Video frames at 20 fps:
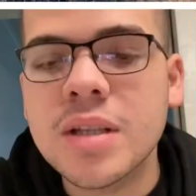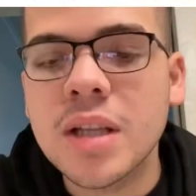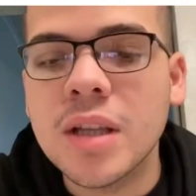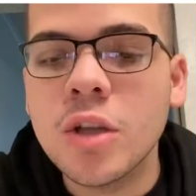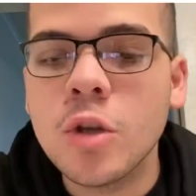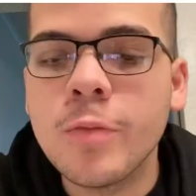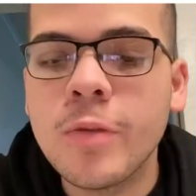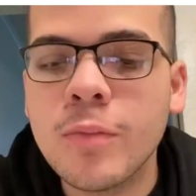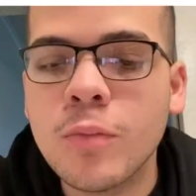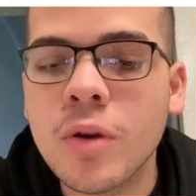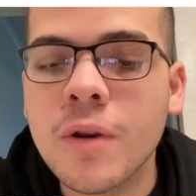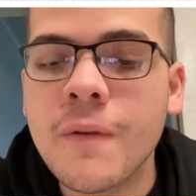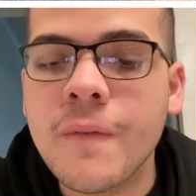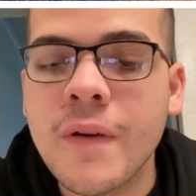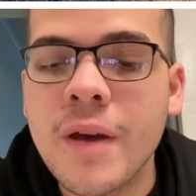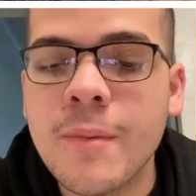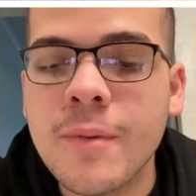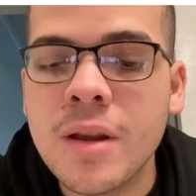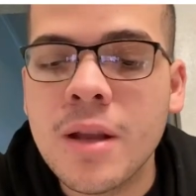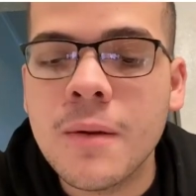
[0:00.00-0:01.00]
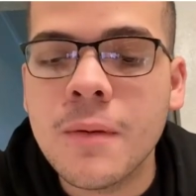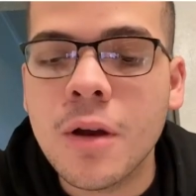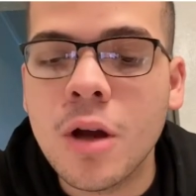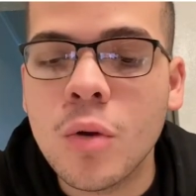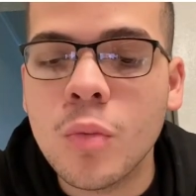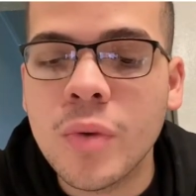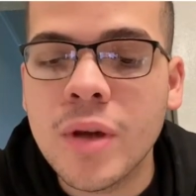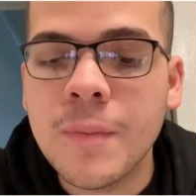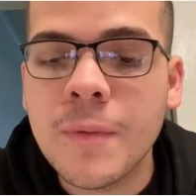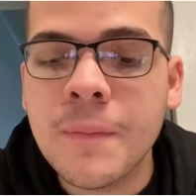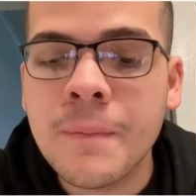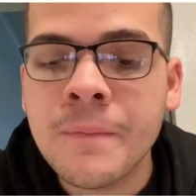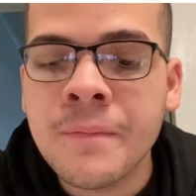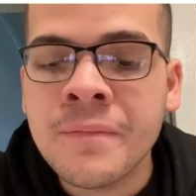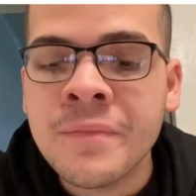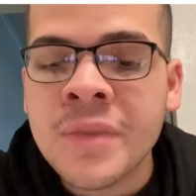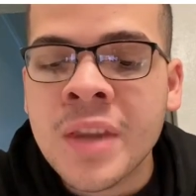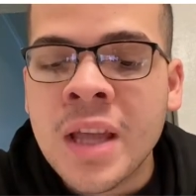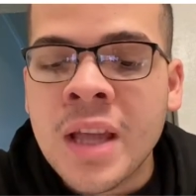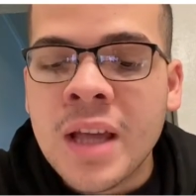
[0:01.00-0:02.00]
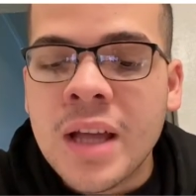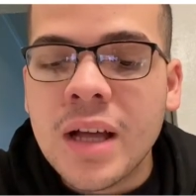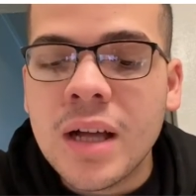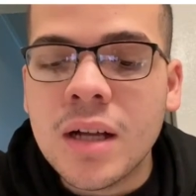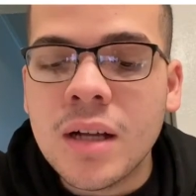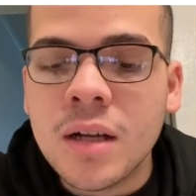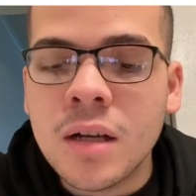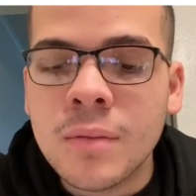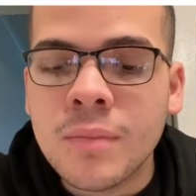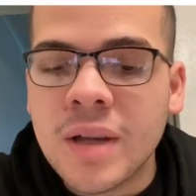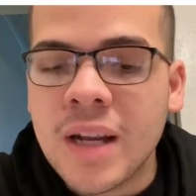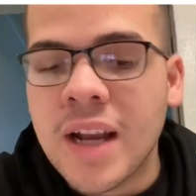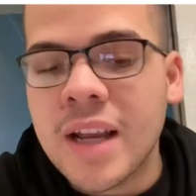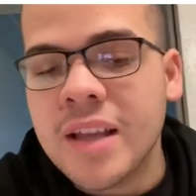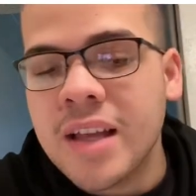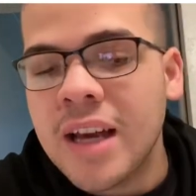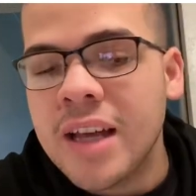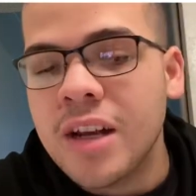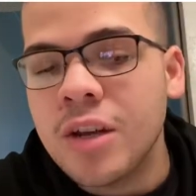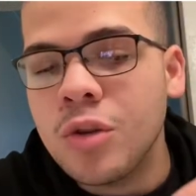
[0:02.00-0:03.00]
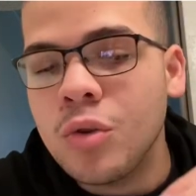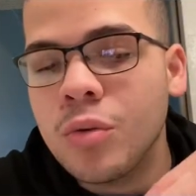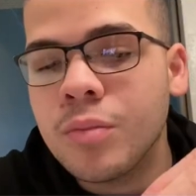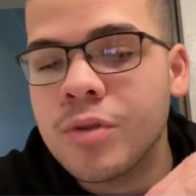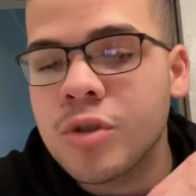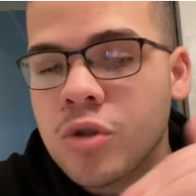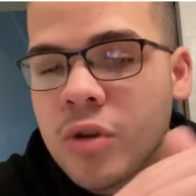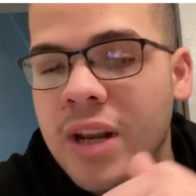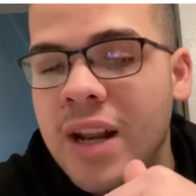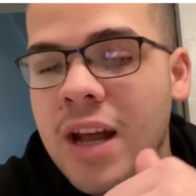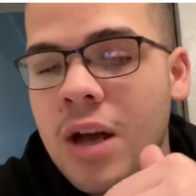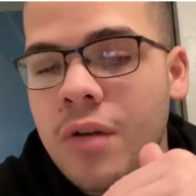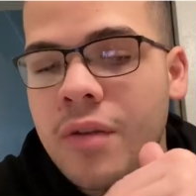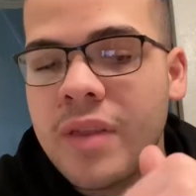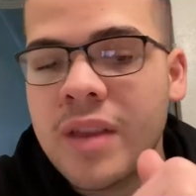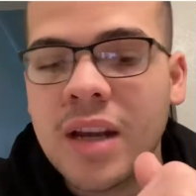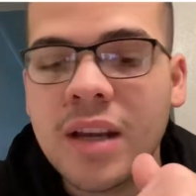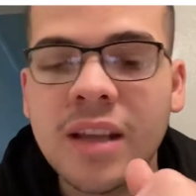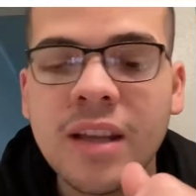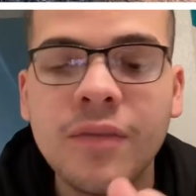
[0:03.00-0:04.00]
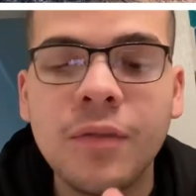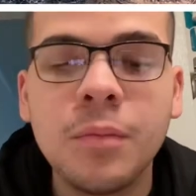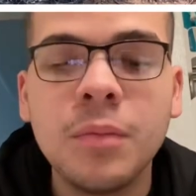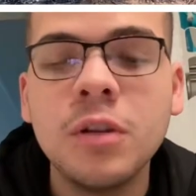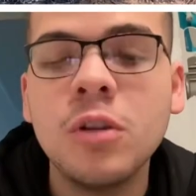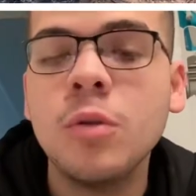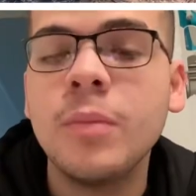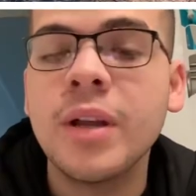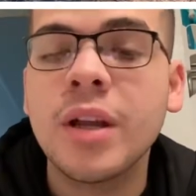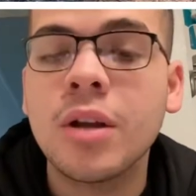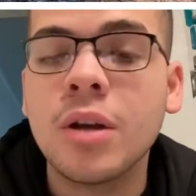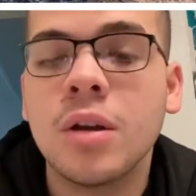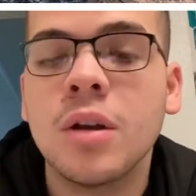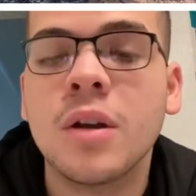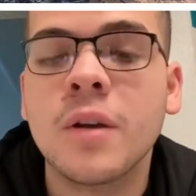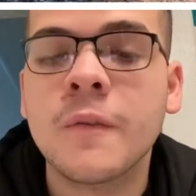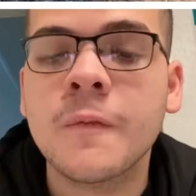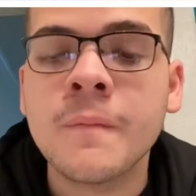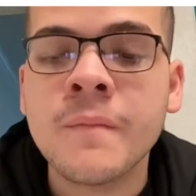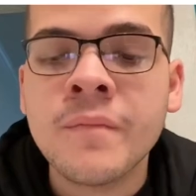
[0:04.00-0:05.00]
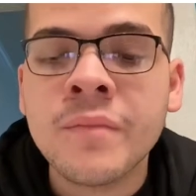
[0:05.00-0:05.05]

little bit more feminine on women, and I kind of do them straight out, and then I give them a little bit of curve.